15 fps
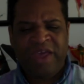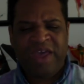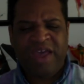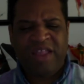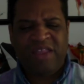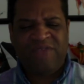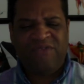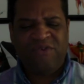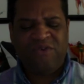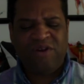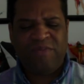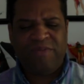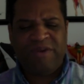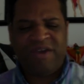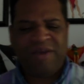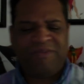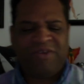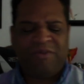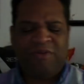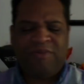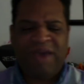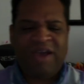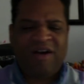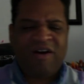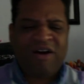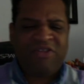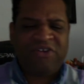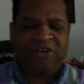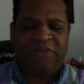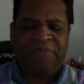And if you want to pick up some of my
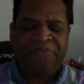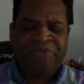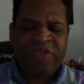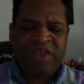other